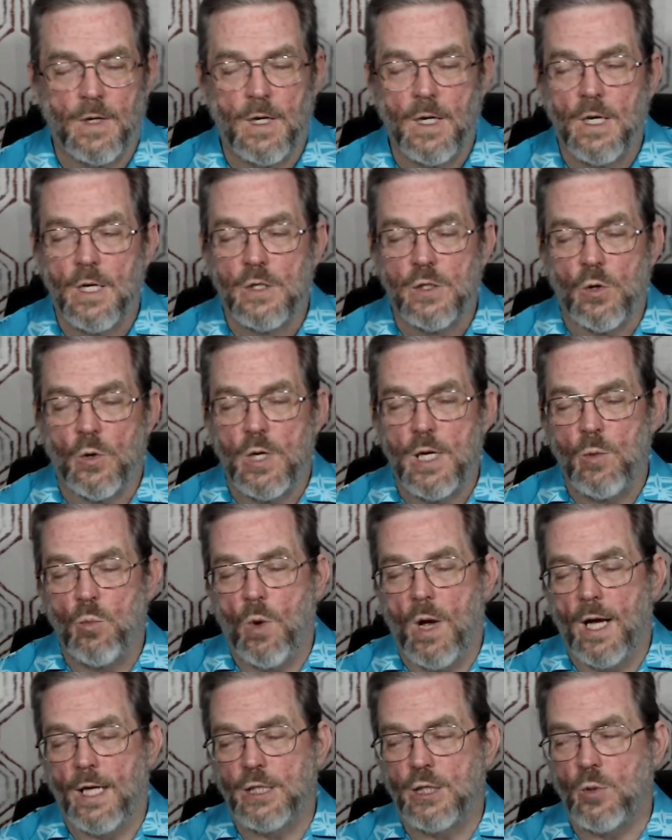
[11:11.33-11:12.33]
So he
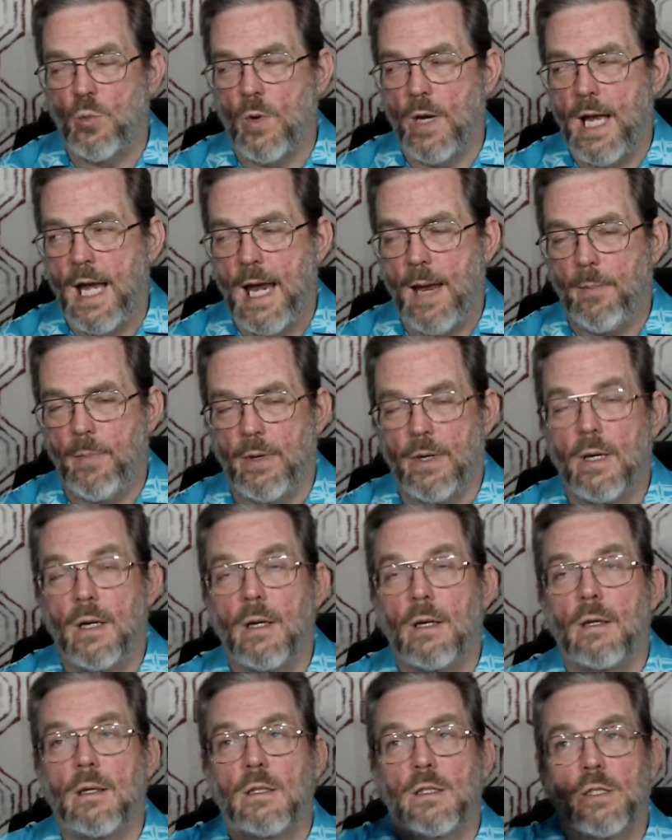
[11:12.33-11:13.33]
watched what happened.
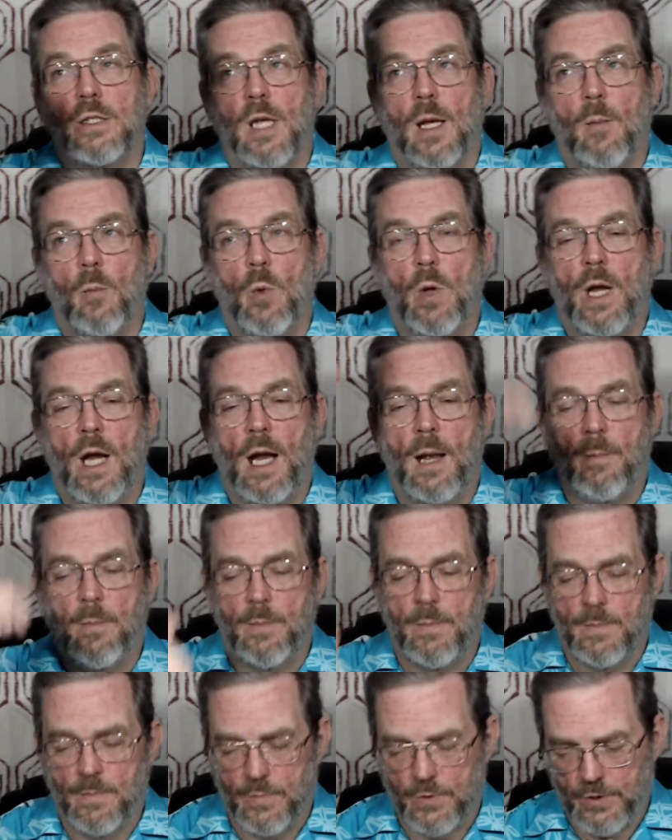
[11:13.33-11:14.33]
Some went up,
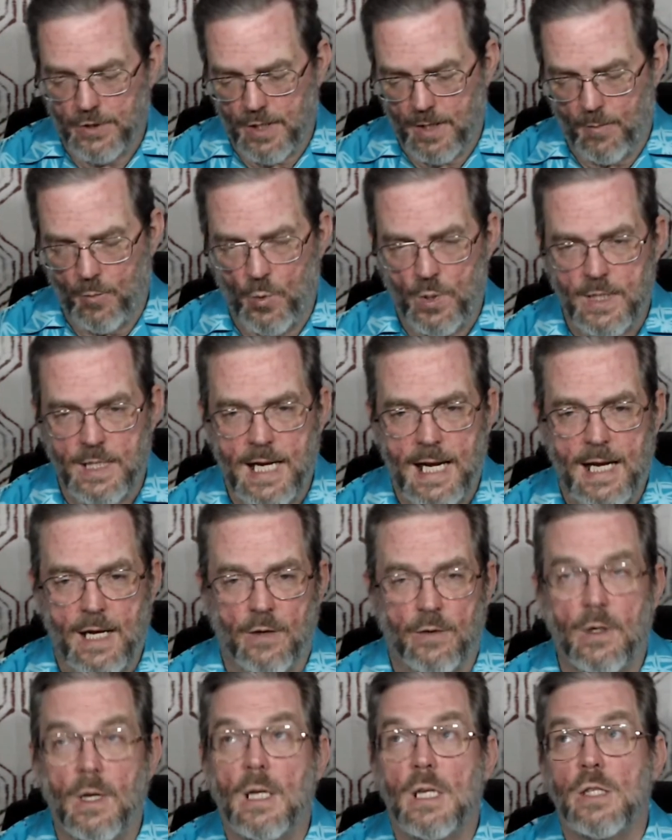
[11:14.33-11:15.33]
some went down.
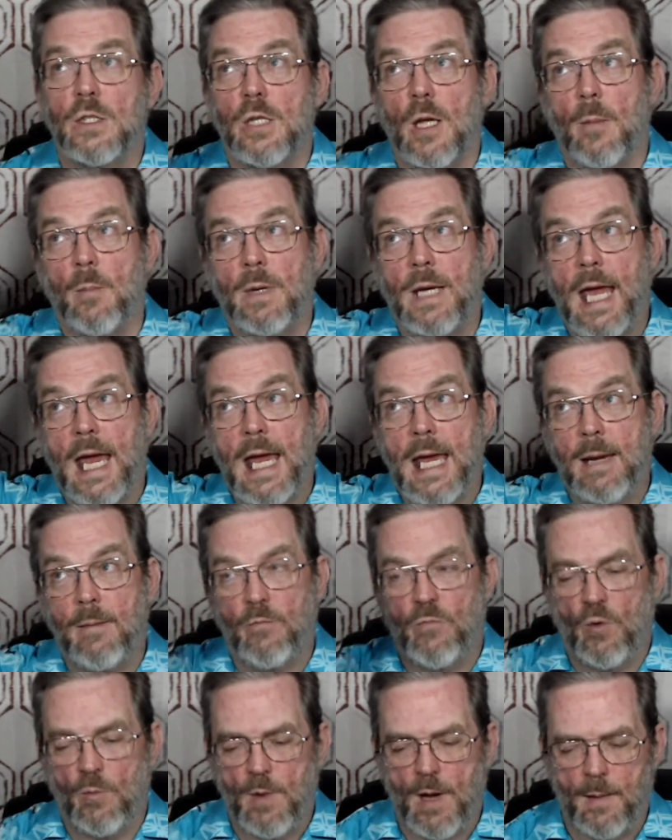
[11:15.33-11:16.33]
Some came
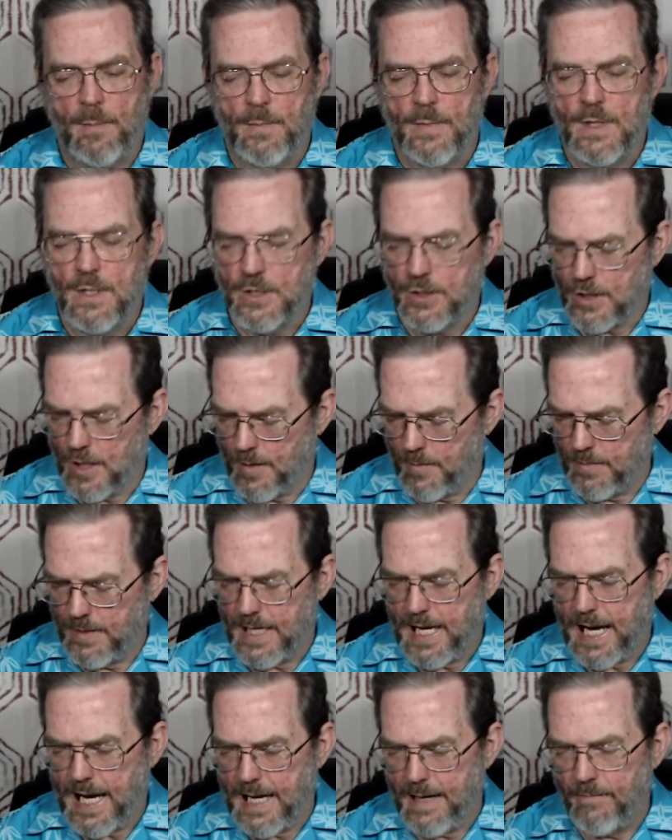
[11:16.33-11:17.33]
from up, some
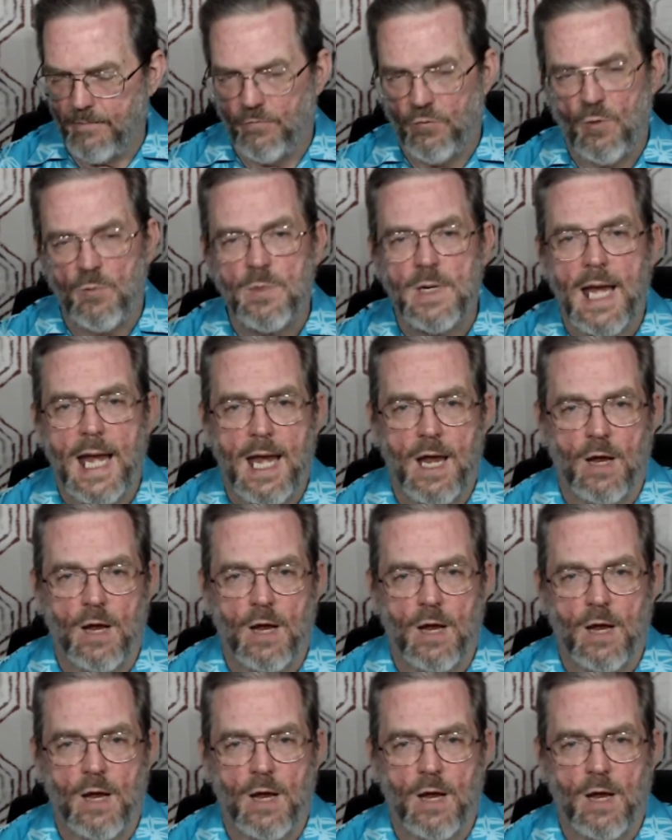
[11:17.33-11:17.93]
came from down.